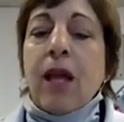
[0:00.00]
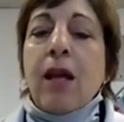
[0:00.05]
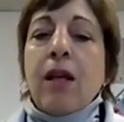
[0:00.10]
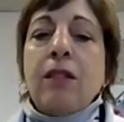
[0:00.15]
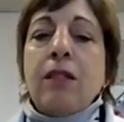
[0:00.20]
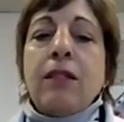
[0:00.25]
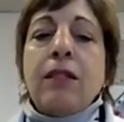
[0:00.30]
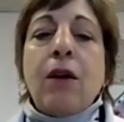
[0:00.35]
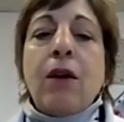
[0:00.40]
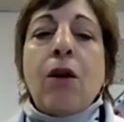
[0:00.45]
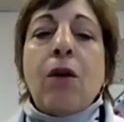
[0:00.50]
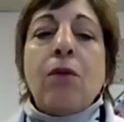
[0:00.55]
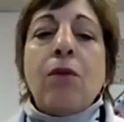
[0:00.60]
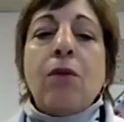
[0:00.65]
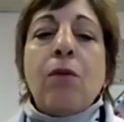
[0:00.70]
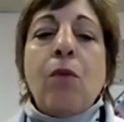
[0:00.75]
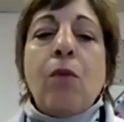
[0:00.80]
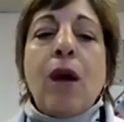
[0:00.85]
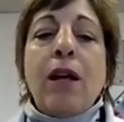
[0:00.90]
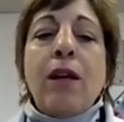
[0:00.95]
So
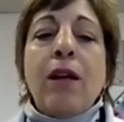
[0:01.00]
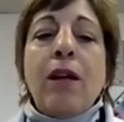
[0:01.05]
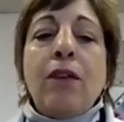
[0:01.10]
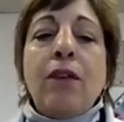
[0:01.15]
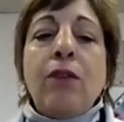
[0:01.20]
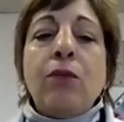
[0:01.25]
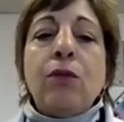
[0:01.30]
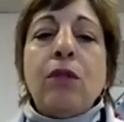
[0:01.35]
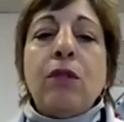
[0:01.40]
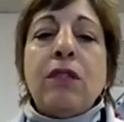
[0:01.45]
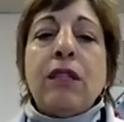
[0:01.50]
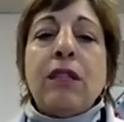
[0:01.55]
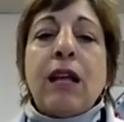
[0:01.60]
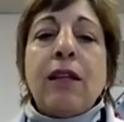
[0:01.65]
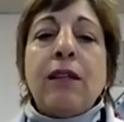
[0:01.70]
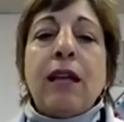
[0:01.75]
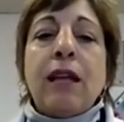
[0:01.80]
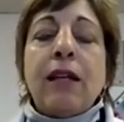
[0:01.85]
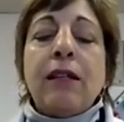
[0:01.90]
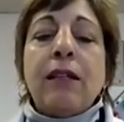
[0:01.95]
one of the tools
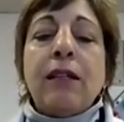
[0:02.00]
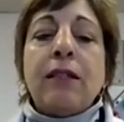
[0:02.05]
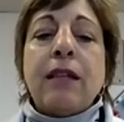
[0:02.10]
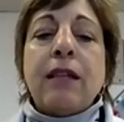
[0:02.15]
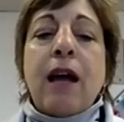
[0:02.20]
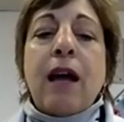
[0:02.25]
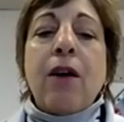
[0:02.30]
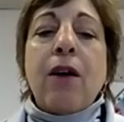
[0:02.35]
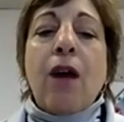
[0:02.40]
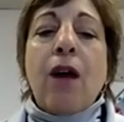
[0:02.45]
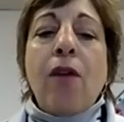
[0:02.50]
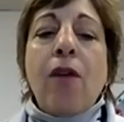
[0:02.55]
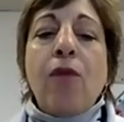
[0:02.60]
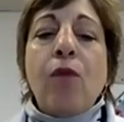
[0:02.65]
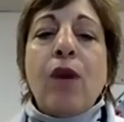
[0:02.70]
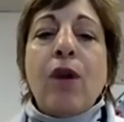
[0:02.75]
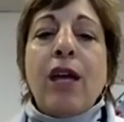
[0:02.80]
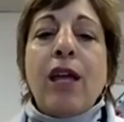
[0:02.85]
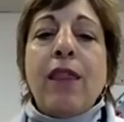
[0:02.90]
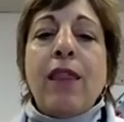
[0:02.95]
I'd like to start off
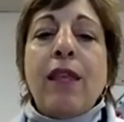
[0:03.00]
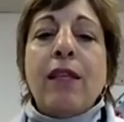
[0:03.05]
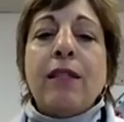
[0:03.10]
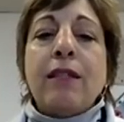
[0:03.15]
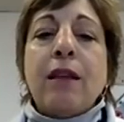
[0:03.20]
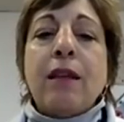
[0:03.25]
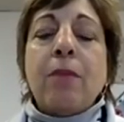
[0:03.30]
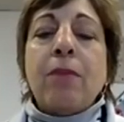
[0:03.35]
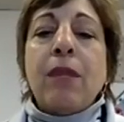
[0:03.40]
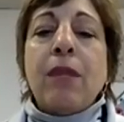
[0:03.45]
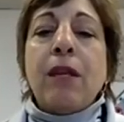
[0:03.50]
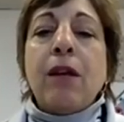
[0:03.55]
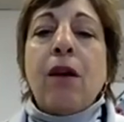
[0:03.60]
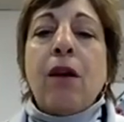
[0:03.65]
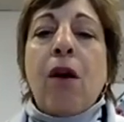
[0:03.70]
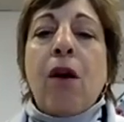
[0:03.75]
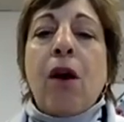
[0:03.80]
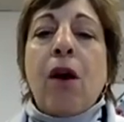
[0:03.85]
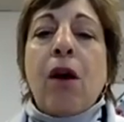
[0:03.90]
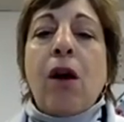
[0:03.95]
with is something
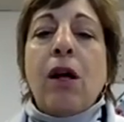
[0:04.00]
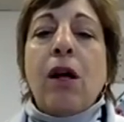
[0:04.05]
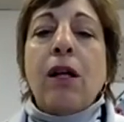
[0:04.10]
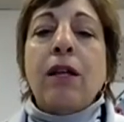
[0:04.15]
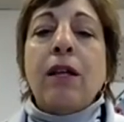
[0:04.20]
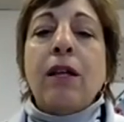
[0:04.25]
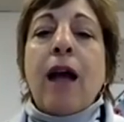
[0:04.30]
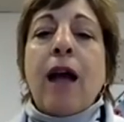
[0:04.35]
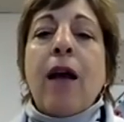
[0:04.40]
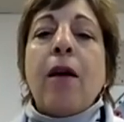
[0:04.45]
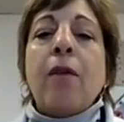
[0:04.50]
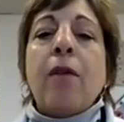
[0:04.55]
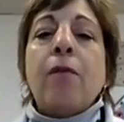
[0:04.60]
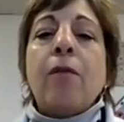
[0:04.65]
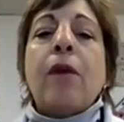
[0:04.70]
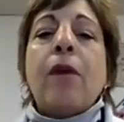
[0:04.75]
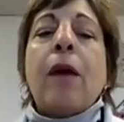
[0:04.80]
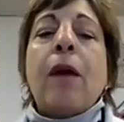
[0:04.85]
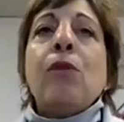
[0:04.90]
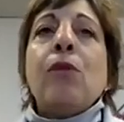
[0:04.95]
called,
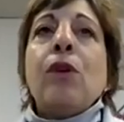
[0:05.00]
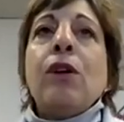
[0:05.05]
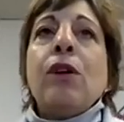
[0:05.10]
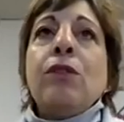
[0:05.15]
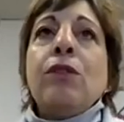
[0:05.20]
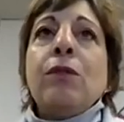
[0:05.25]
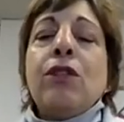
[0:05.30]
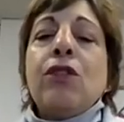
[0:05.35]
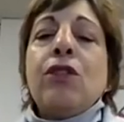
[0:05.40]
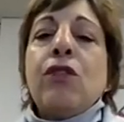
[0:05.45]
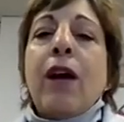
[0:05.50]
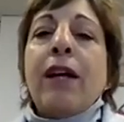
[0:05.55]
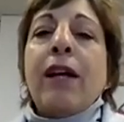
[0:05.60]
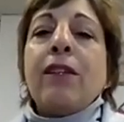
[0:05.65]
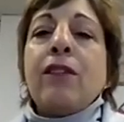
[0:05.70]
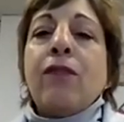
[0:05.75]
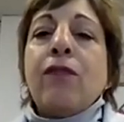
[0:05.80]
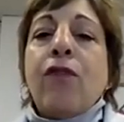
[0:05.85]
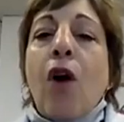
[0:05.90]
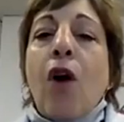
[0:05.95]
I'm going to
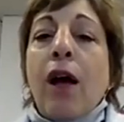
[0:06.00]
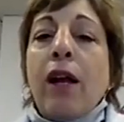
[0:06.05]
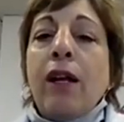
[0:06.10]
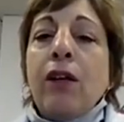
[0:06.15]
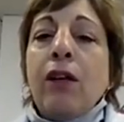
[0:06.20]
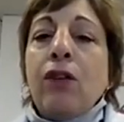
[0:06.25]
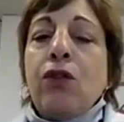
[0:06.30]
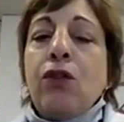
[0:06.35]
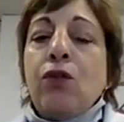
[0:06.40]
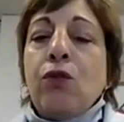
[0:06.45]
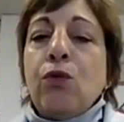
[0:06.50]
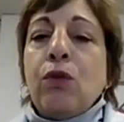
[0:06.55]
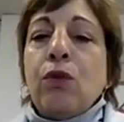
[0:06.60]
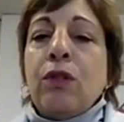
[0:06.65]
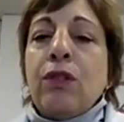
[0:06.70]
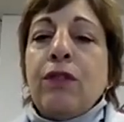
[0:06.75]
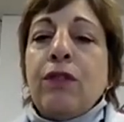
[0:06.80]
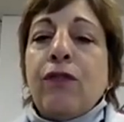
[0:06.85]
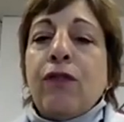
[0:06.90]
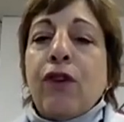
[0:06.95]
address Phonics
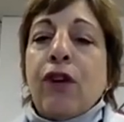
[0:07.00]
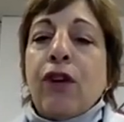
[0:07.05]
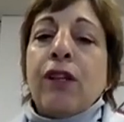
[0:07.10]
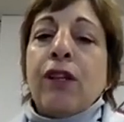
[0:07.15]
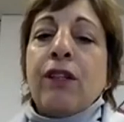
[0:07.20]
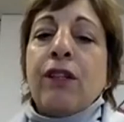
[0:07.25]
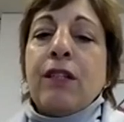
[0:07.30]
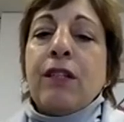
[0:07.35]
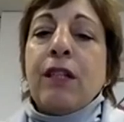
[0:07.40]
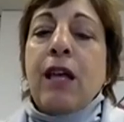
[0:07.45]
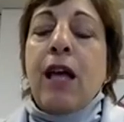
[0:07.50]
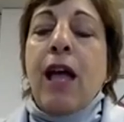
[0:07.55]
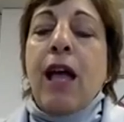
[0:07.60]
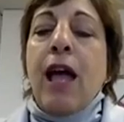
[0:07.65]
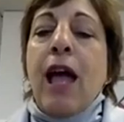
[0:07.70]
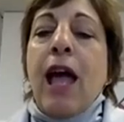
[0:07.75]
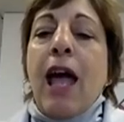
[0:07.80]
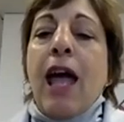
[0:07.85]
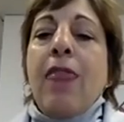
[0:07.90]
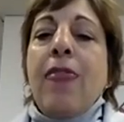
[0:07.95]
tools first.
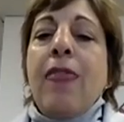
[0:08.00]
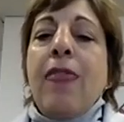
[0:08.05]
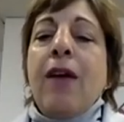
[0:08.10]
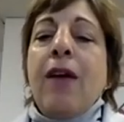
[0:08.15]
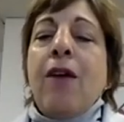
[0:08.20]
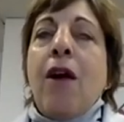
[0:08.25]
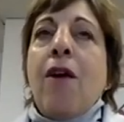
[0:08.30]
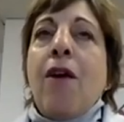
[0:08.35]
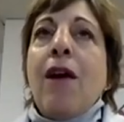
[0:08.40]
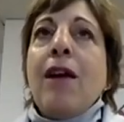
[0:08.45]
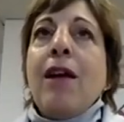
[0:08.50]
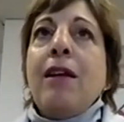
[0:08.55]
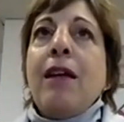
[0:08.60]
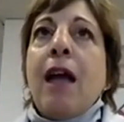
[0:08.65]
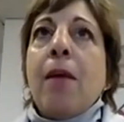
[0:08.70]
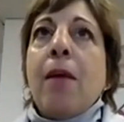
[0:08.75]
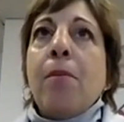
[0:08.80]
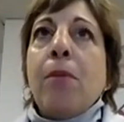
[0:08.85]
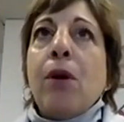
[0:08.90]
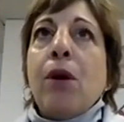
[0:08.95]
And there are a
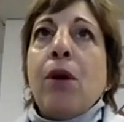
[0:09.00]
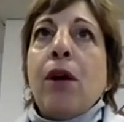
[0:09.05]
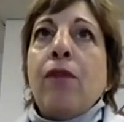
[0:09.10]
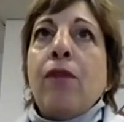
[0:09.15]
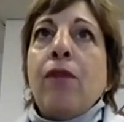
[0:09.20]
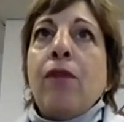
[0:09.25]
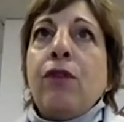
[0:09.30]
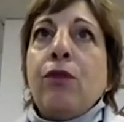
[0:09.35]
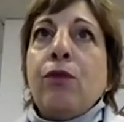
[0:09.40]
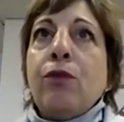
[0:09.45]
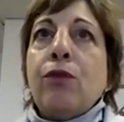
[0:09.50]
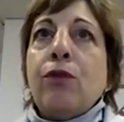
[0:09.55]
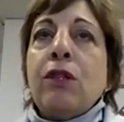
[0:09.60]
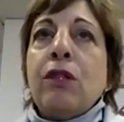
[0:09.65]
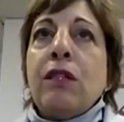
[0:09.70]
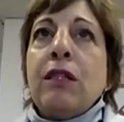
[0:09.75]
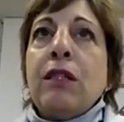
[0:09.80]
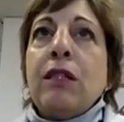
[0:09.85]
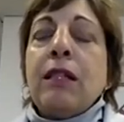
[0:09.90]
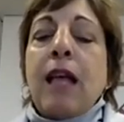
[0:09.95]
number of
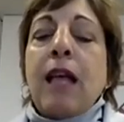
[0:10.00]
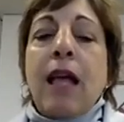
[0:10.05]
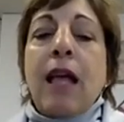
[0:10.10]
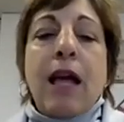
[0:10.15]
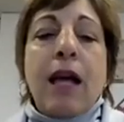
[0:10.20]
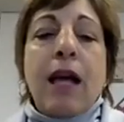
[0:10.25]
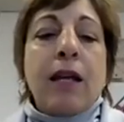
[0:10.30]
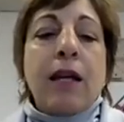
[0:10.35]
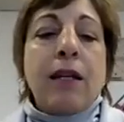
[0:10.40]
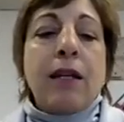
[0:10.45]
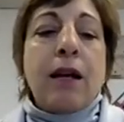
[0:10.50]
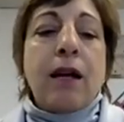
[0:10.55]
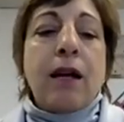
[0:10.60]
tools, and